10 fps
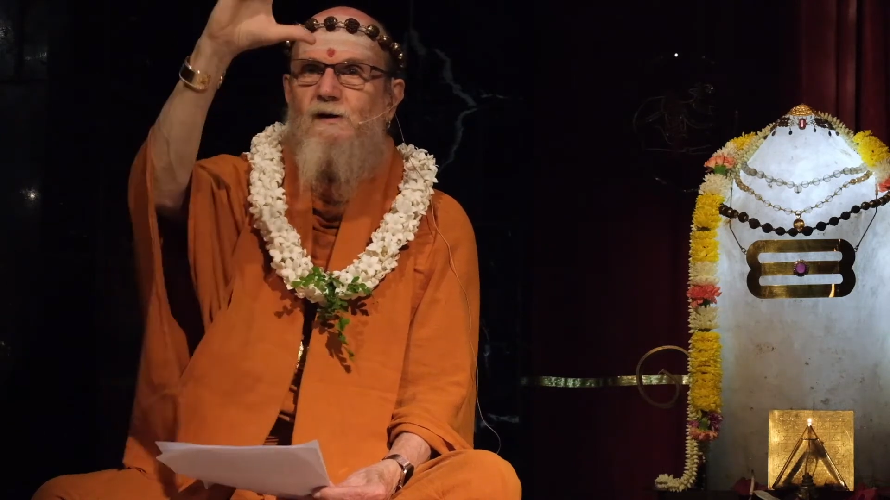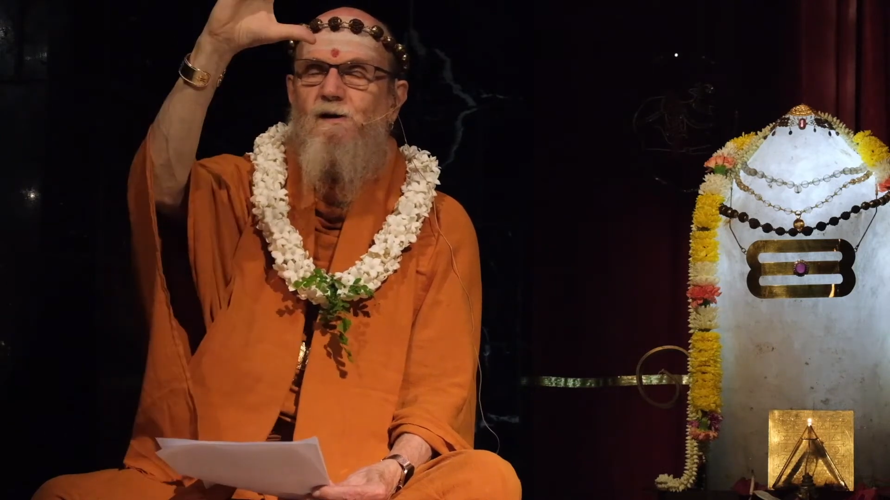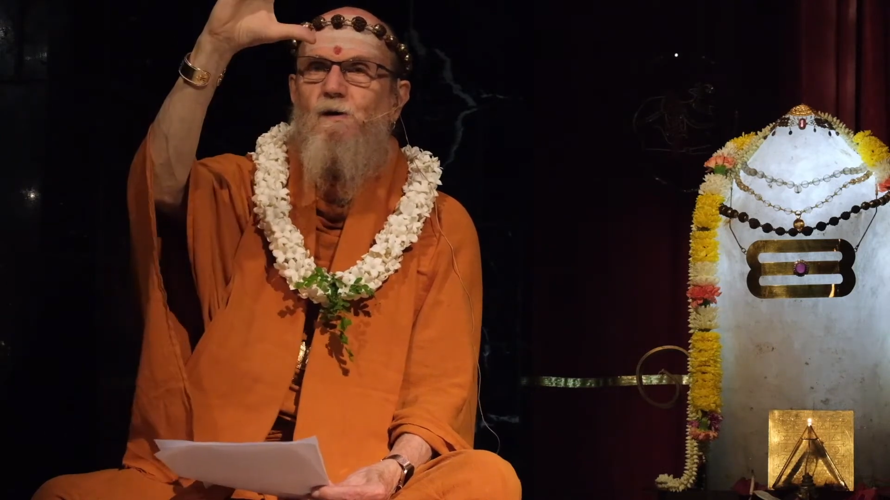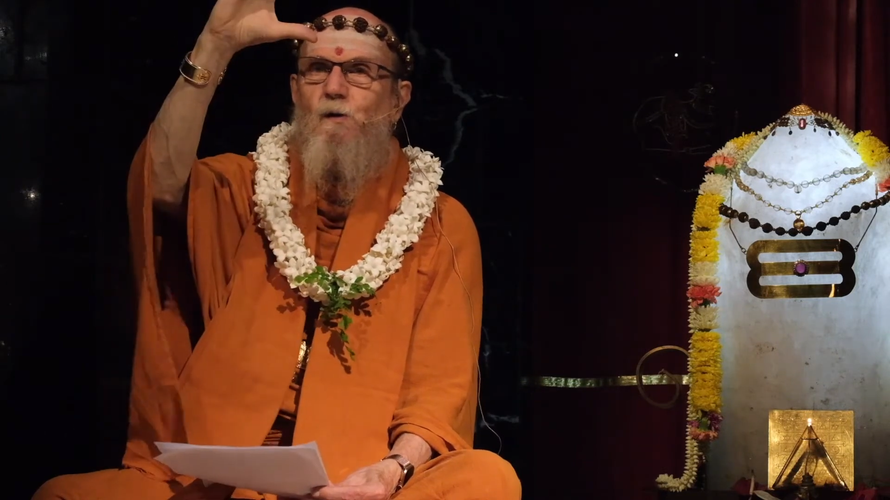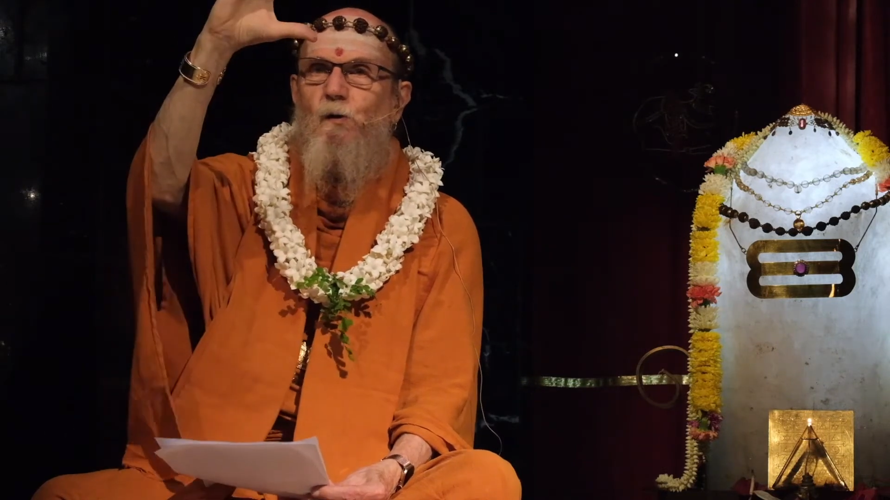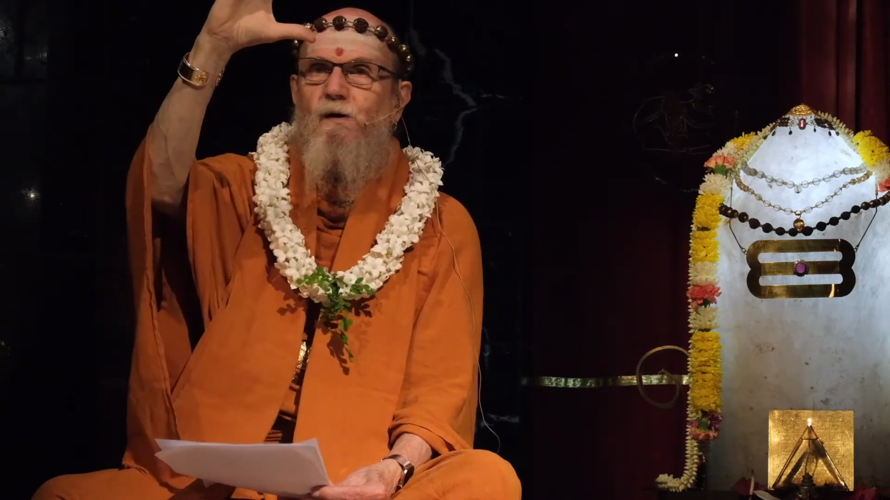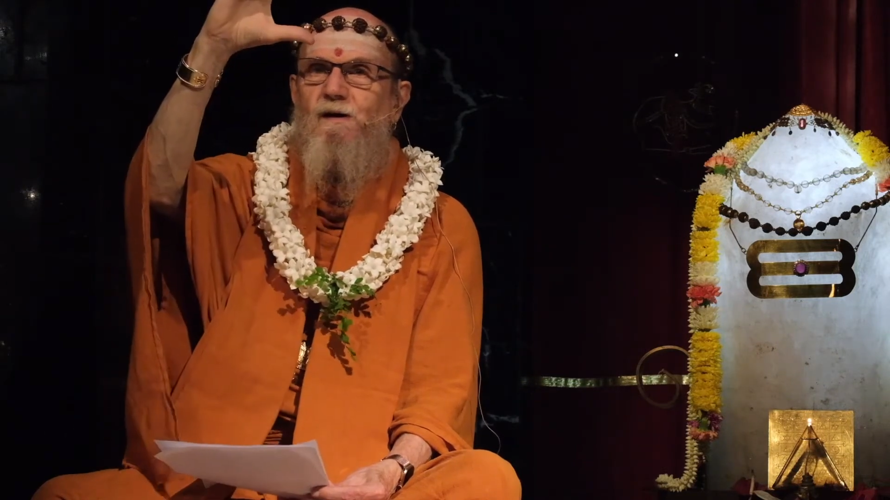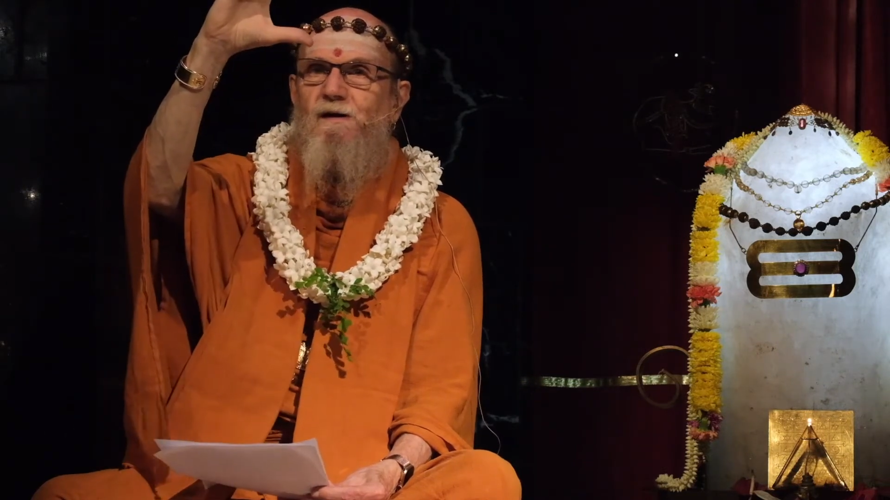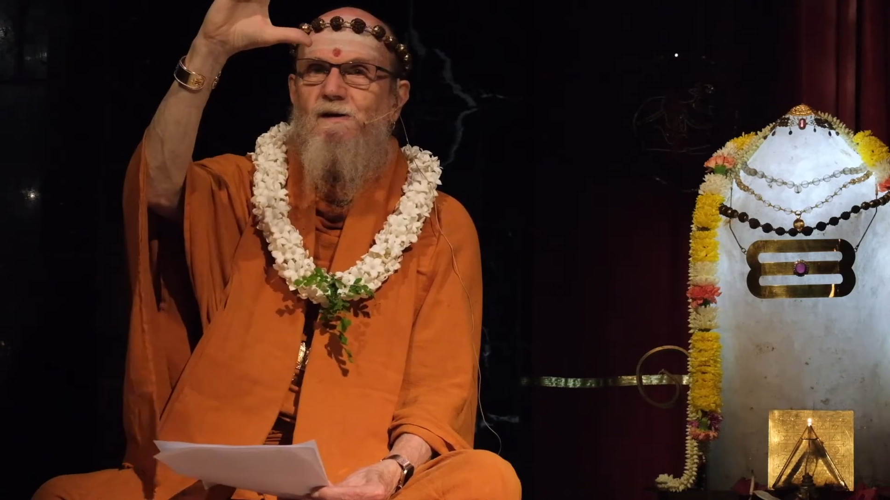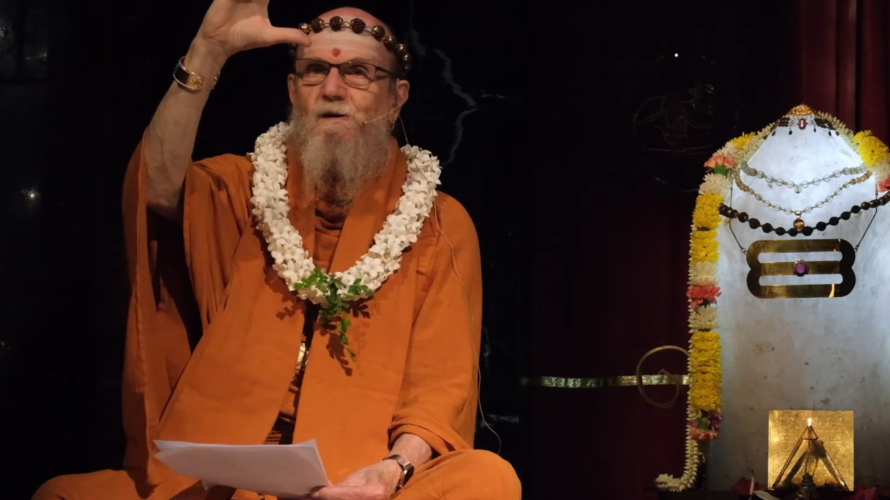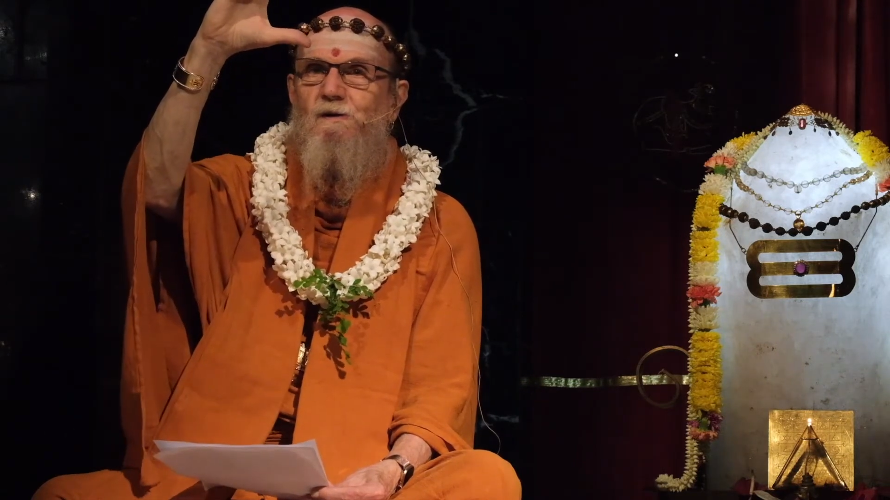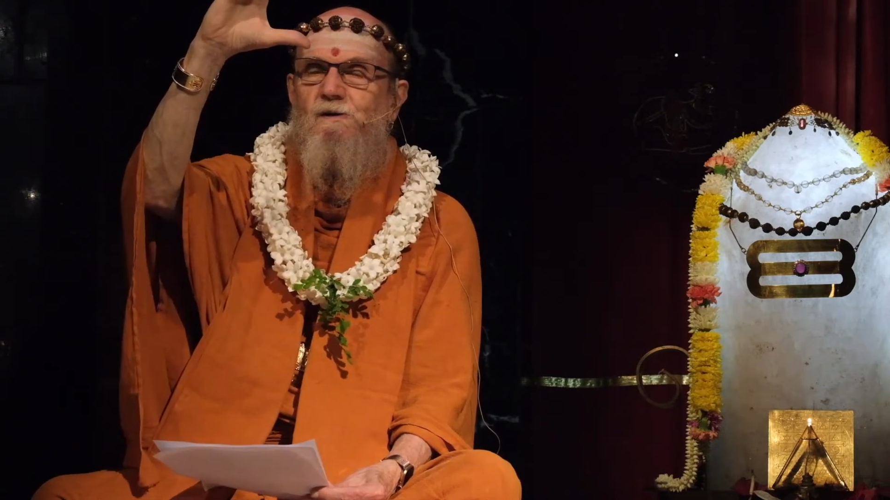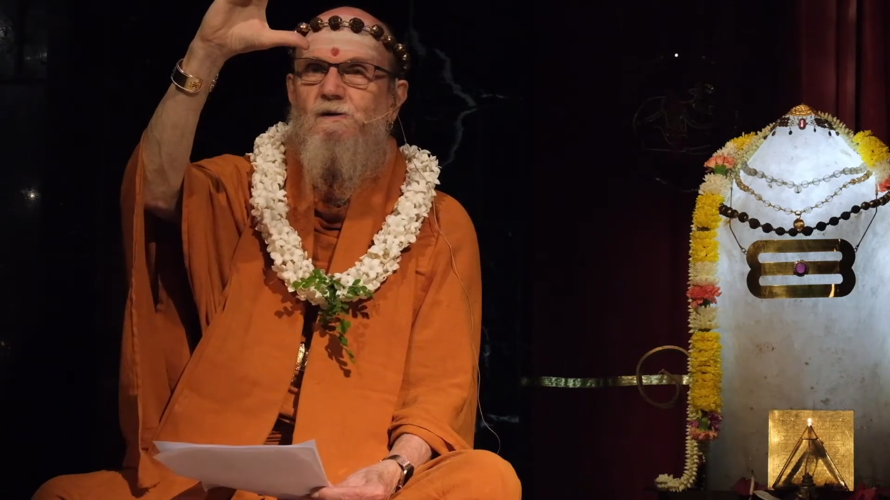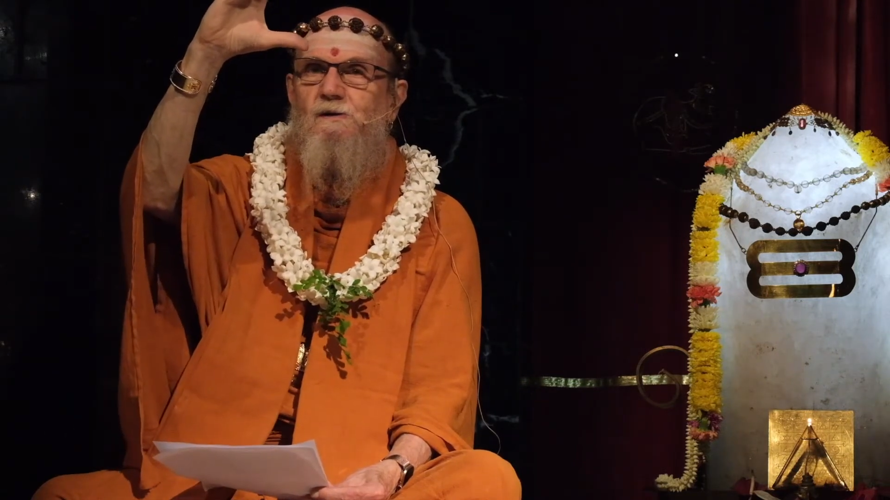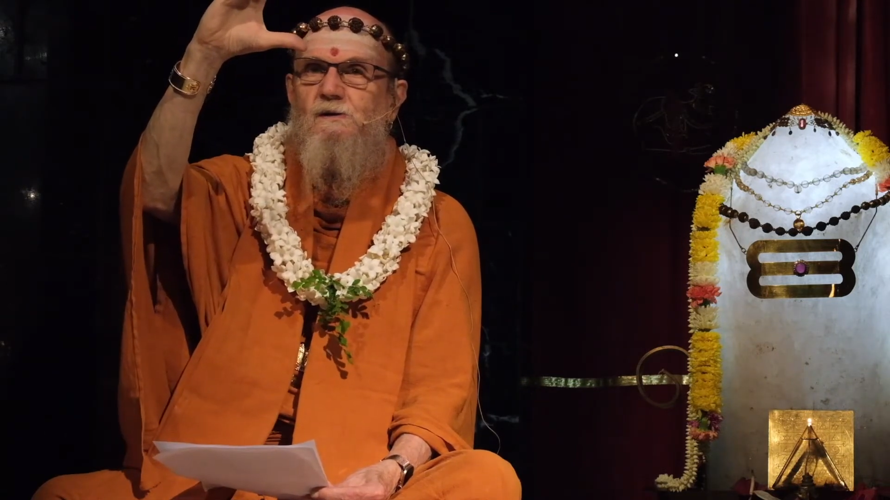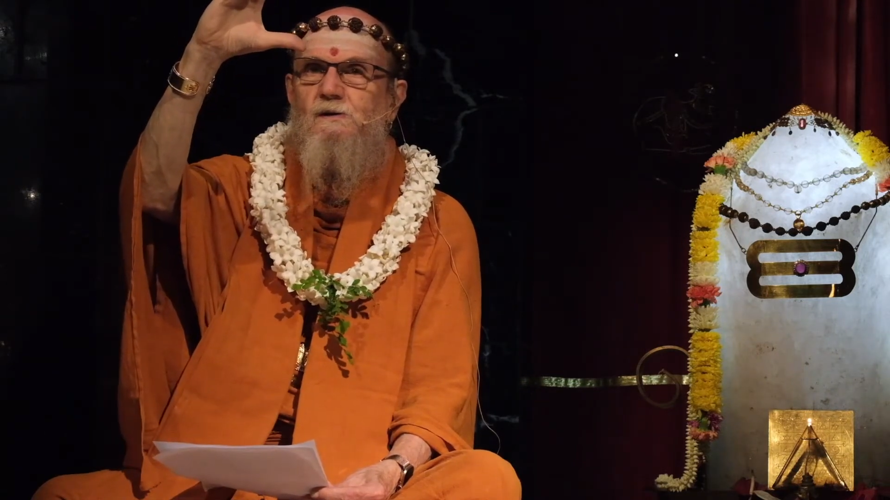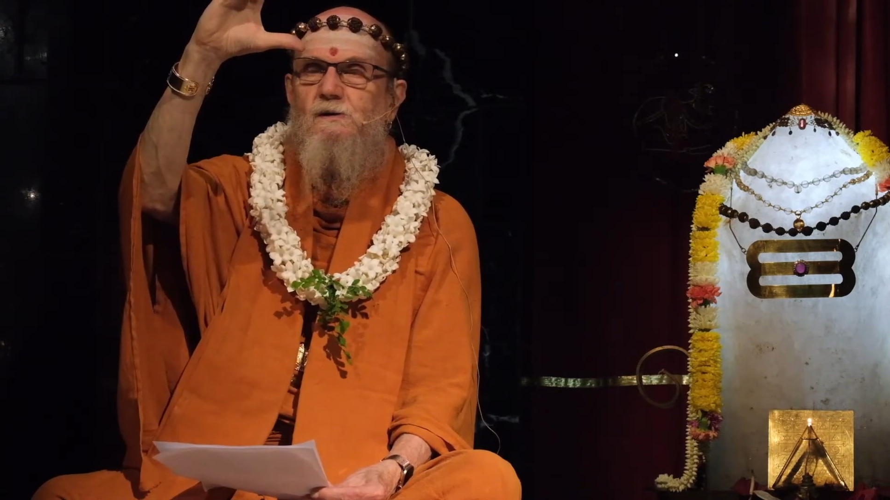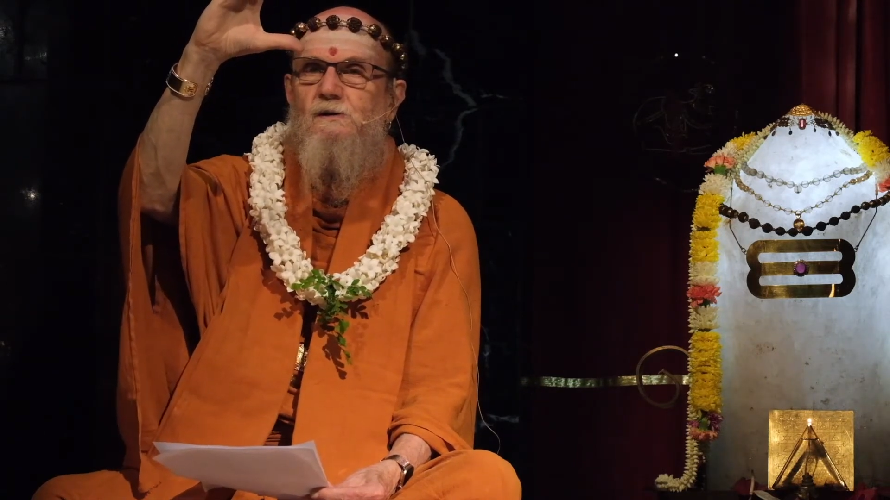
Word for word: here is